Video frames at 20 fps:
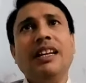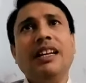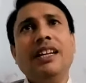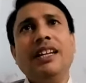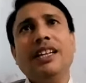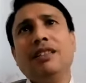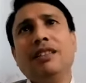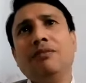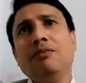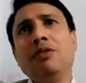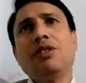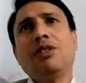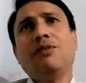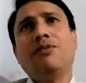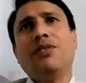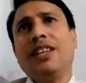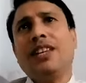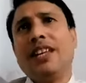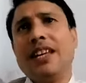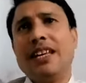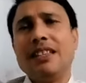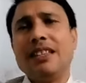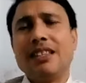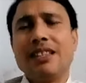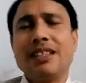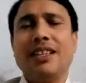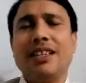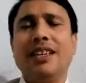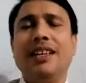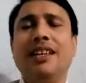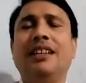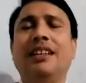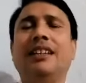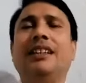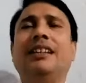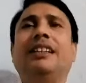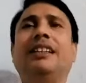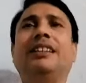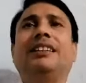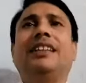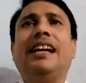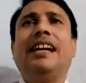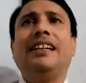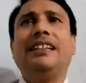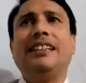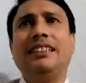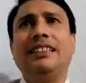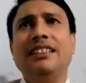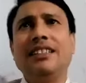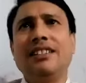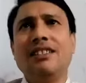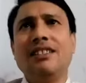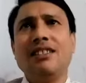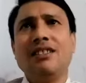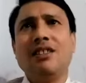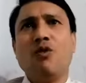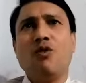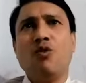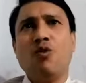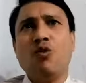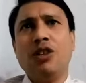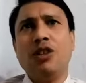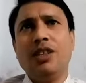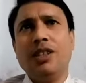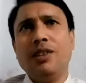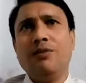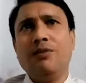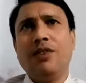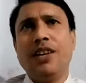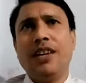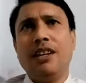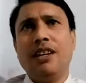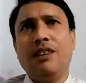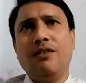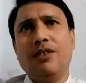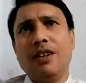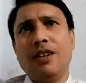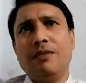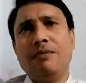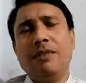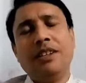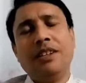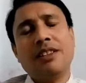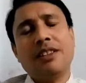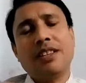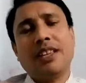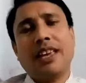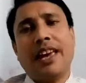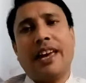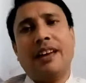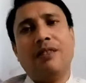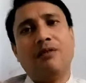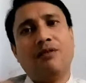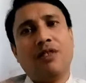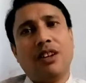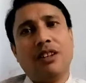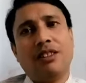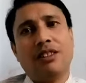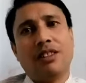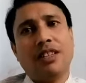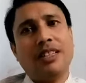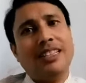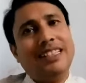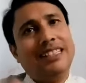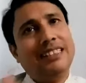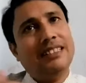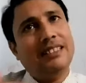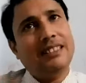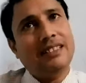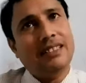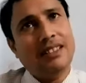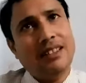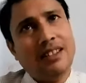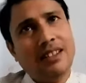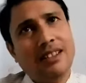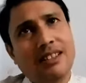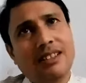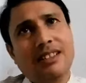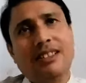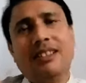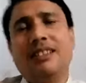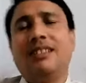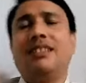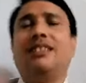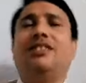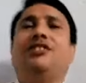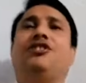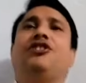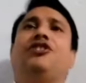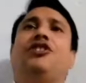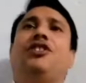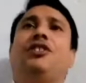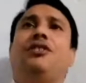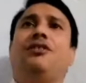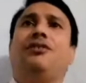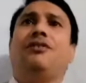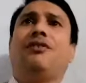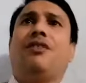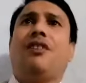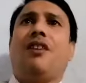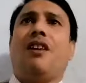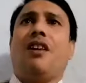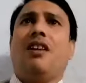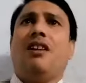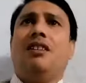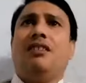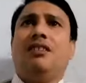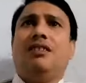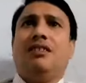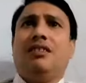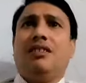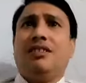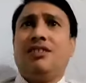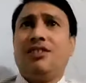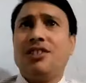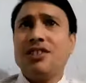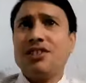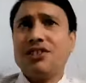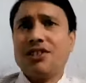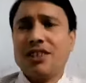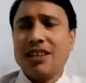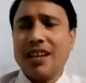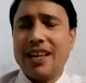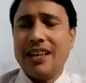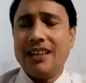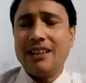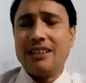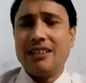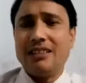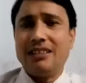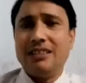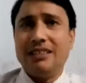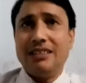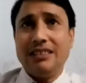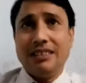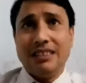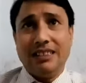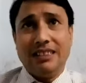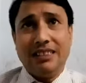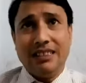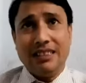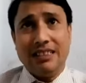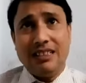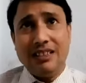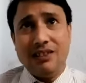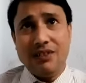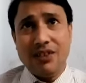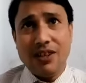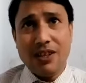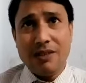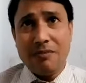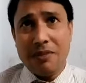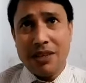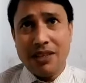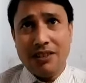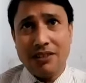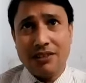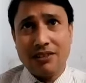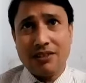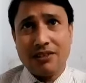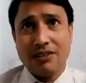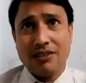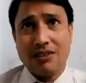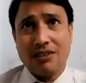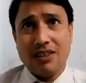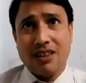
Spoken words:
It means we can say that this is the only way governments can function in a country. Just like the government